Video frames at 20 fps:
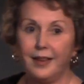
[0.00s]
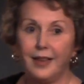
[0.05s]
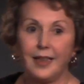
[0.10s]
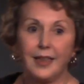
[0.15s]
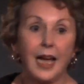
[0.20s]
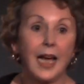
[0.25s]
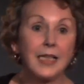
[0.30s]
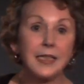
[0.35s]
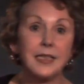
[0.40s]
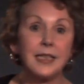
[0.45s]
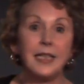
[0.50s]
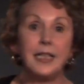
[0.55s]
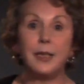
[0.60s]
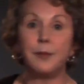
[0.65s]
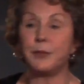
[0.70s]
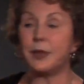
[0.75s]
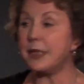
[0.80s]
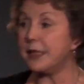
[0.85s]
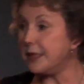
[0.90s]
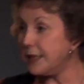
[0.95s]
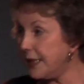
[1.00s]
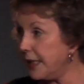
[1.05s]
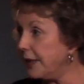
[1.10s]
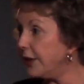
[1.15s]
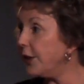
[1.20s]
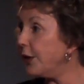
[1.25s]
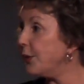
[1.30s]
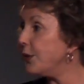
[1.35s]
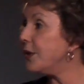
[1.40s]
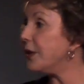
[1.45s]
And I see him
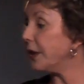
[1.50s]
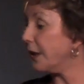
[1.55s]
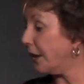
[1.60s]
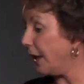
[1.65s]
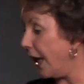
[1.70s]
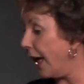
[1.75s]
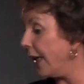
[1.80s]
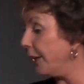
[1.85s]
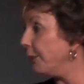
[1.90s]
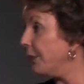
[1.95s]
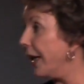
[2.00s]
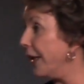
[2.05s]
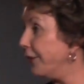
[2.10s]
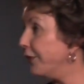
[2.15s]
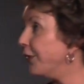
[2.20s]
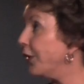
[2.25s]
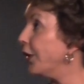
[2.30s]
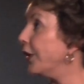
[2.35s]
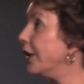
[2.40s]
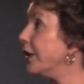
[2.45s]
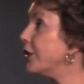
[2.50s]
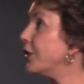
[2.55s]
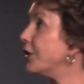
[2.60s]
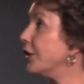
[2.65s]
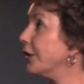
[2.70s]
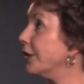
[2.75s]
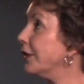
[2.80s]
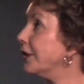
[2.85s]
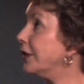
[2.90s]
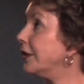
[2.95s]
continue to climb my
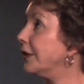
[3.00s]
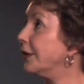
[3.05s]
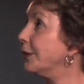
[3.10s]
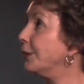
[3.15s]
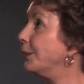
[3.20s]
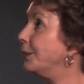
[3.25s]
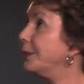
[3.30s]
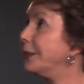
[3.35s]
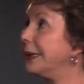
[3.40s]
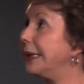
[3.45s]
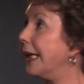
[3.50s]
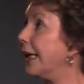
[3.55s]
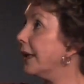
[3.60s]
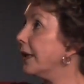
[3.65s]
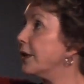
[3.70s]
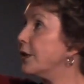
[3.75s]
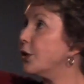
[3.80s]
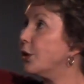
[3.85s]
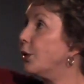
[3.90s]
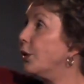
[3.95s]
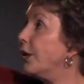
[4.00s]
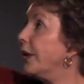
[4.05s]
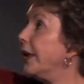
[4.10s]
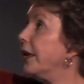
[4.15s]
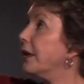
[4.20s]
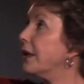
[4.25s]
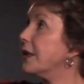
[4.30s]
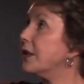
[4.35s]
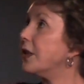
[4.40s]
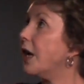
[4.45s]
furniture to get a toy
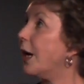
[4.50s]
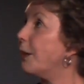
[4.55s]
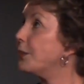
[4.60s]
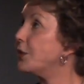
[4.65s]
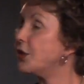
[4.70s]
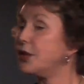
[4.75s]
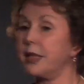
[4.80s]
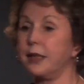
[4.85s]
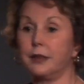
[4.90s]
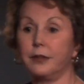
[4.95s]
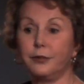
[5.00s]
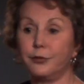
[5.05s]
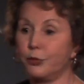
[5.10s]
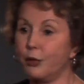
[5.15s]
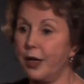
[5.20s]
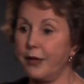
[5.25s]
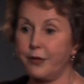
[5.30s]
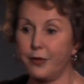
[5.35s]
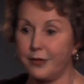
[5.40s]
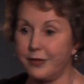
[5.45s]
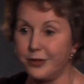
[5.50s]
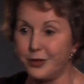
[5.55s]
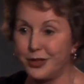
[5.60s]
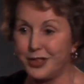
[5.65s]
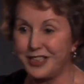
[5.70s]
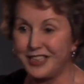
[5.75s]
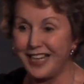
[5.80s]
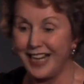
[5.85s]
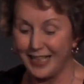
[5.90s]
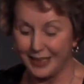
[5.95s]
on a top shelf rather than
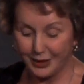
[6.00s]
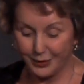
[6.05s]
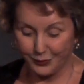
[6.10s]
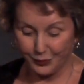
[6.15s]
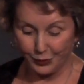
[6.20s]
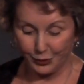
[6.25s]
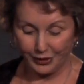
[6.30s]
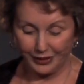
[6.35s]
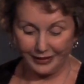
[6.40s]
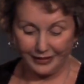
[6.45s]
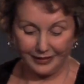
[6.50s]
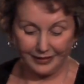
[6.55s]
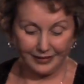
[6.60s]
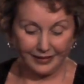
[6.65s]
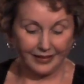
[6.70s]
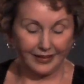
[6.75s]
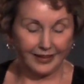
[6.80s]
just ask for it.